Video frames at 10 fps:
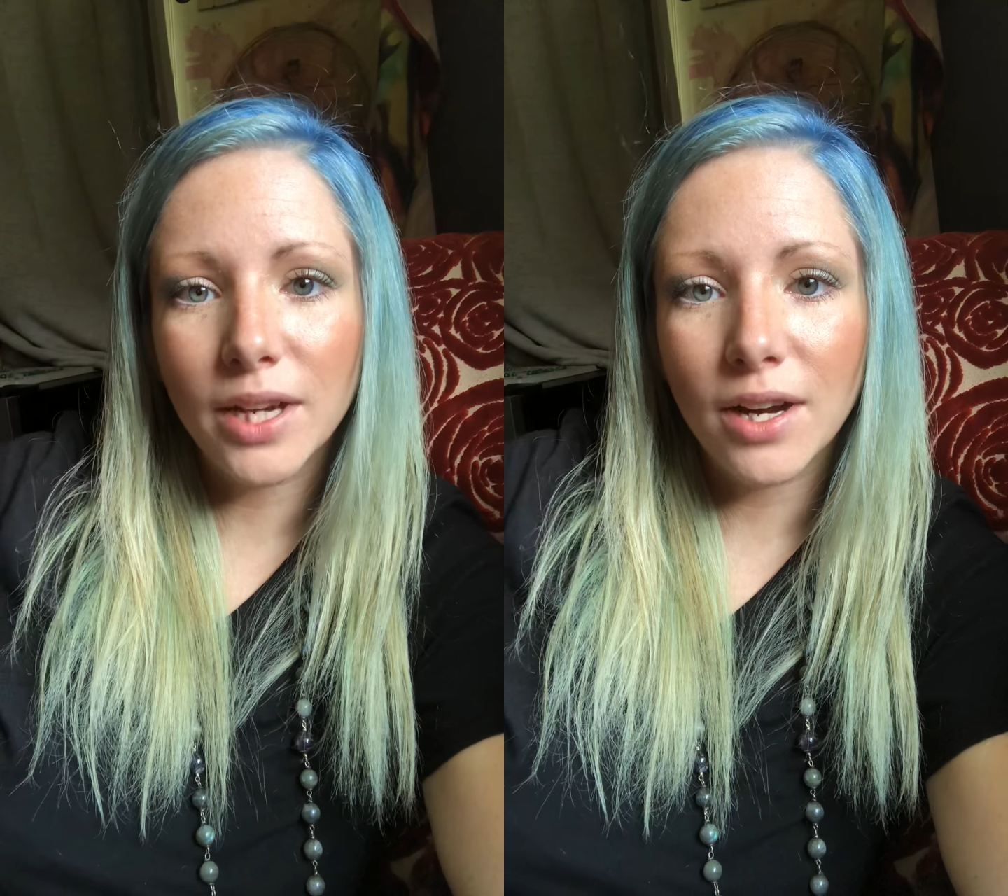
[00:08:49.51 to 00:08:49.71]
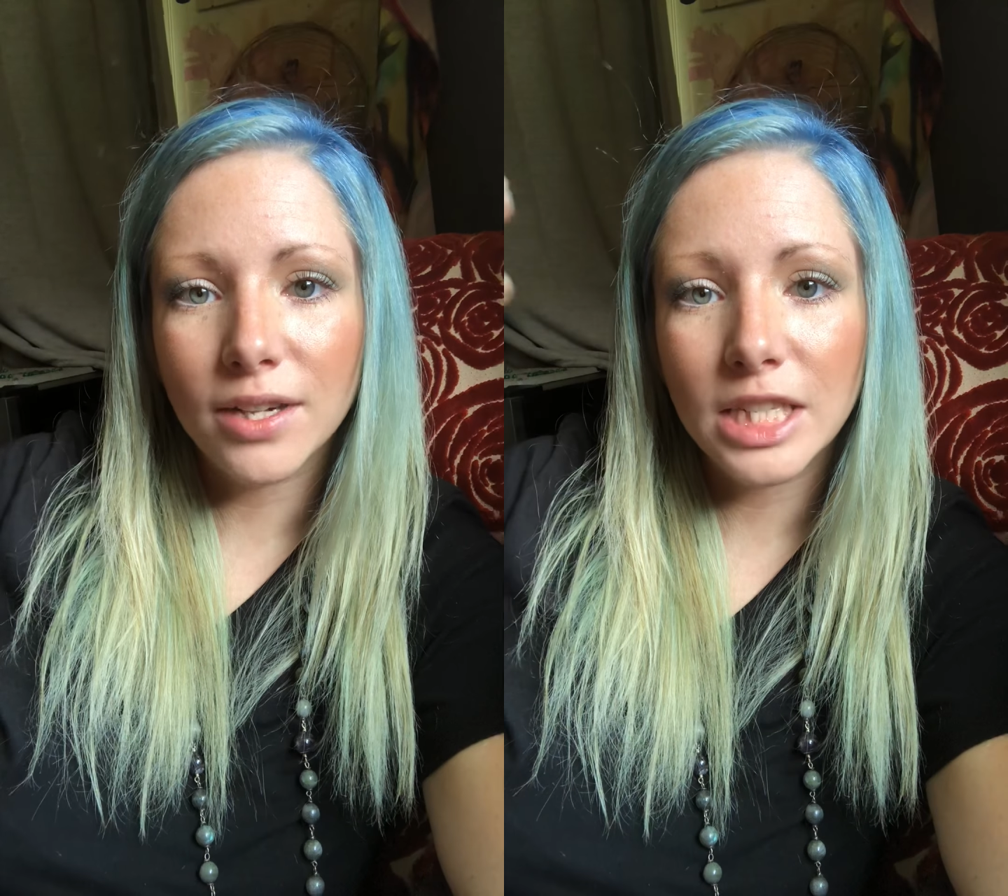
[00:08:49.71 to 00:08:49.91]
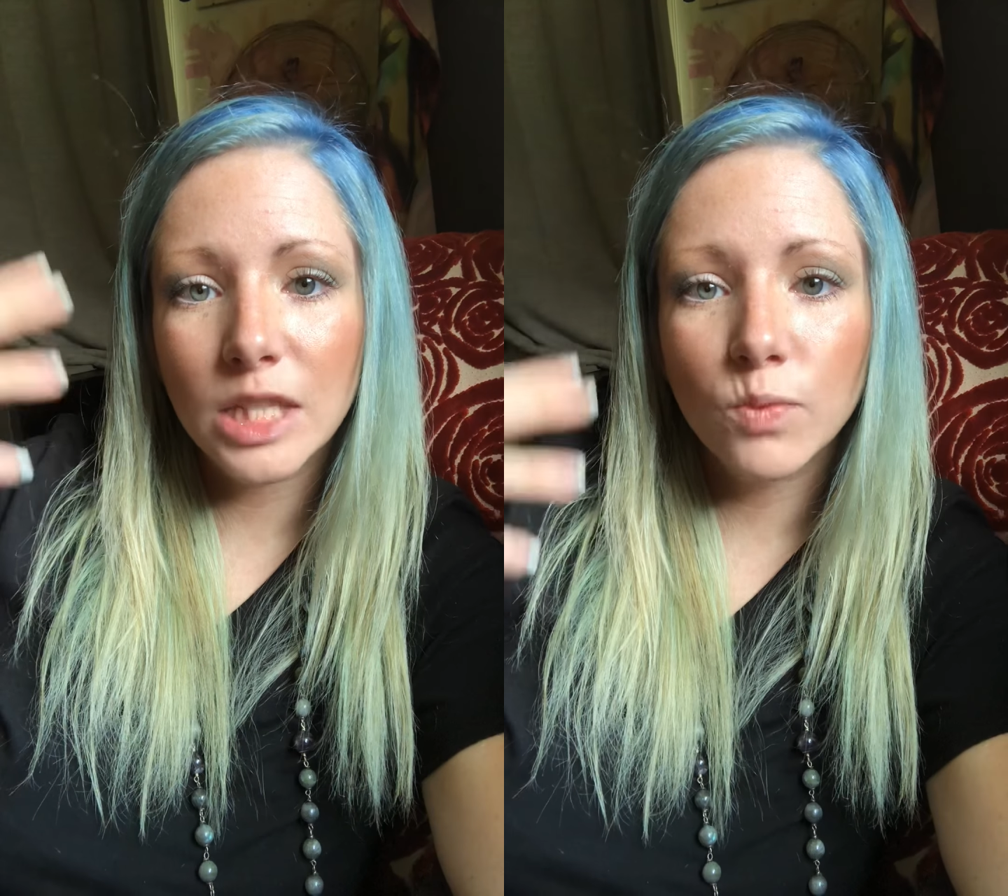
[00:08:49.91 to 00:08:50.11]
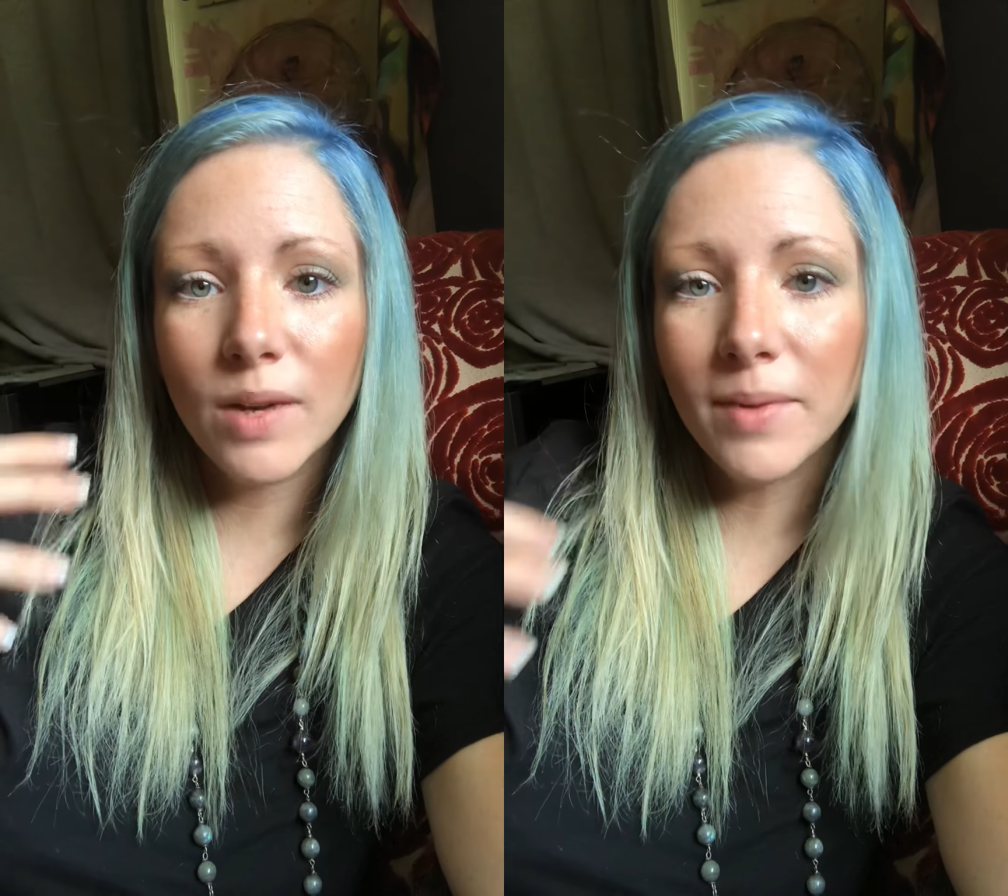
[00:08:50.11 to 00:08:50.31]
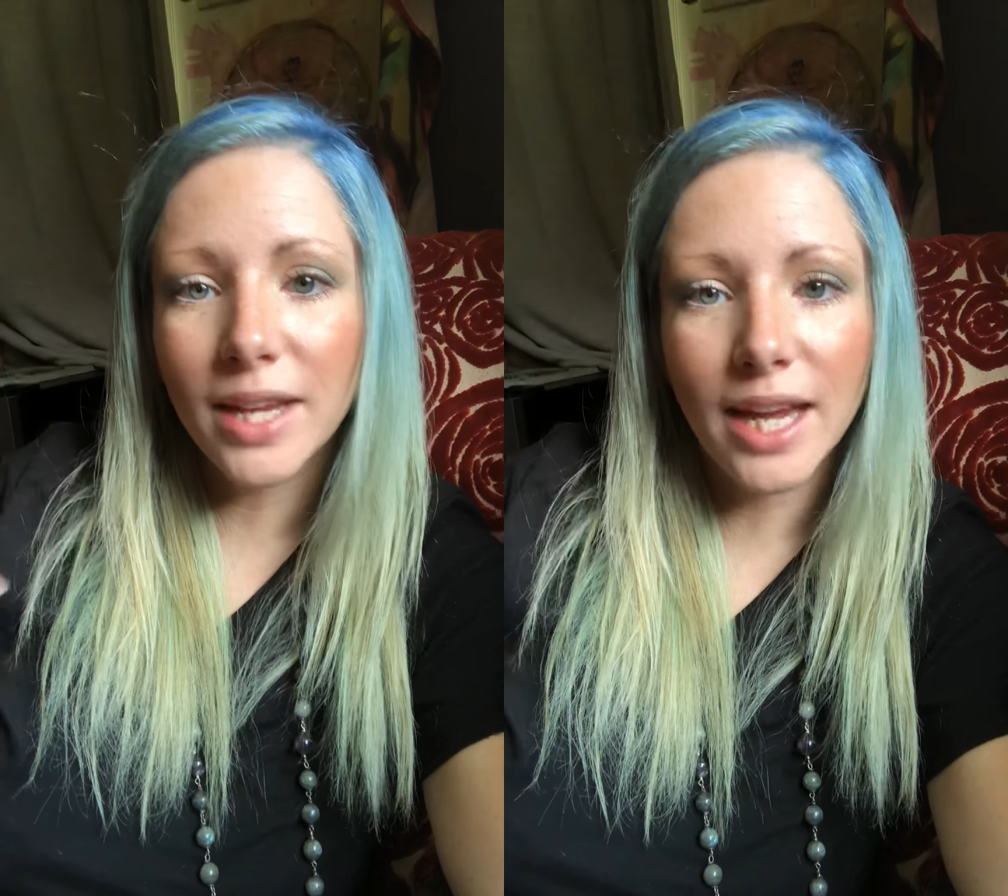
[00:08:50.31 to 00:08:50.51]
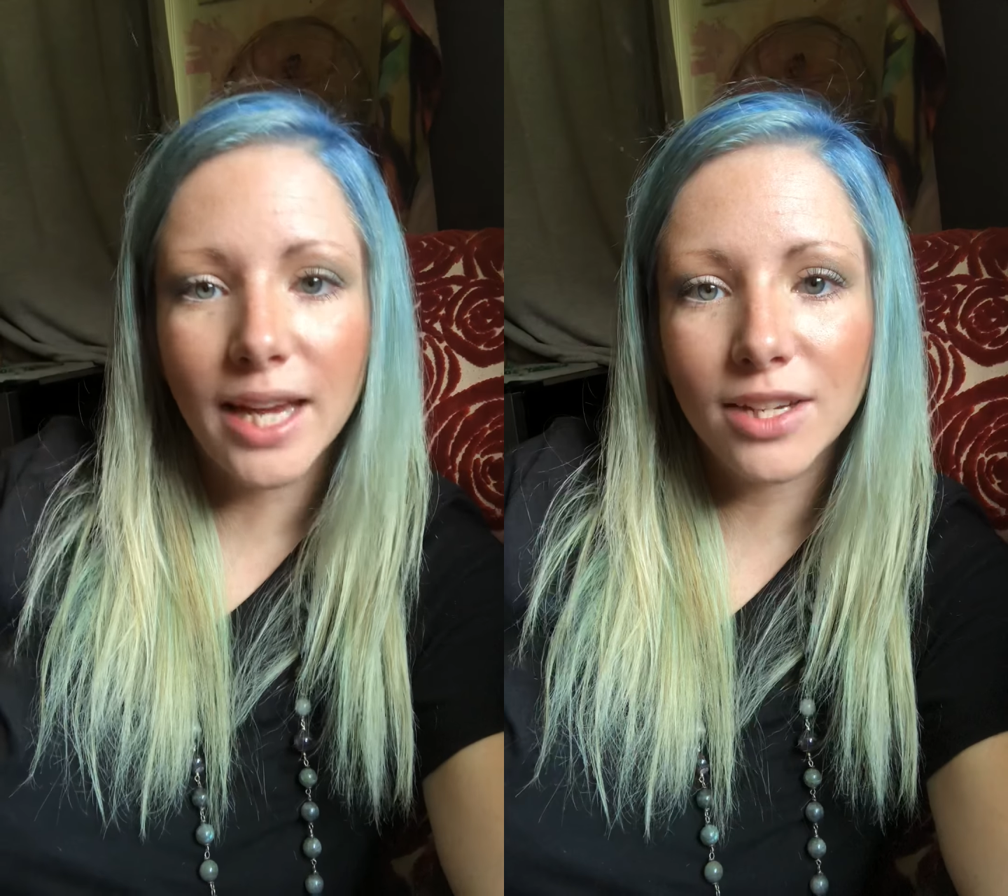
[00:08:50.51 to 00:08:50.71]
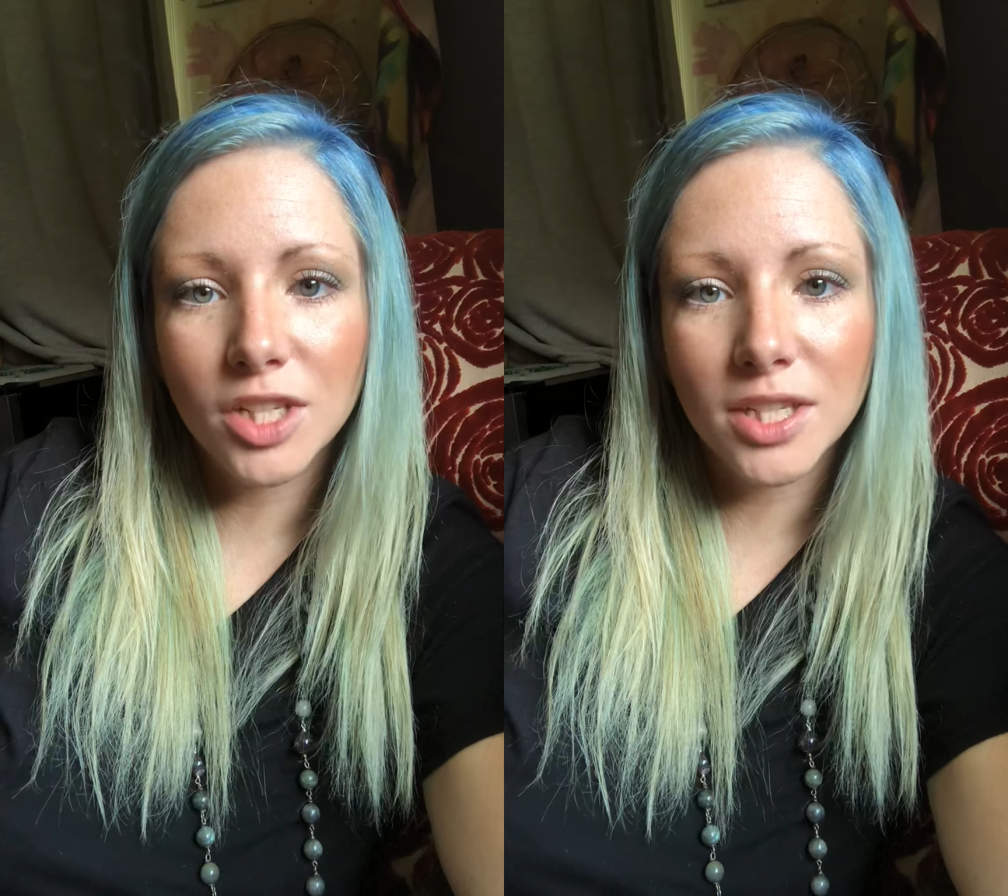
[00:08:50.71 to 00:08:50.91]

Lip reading: are swimming in,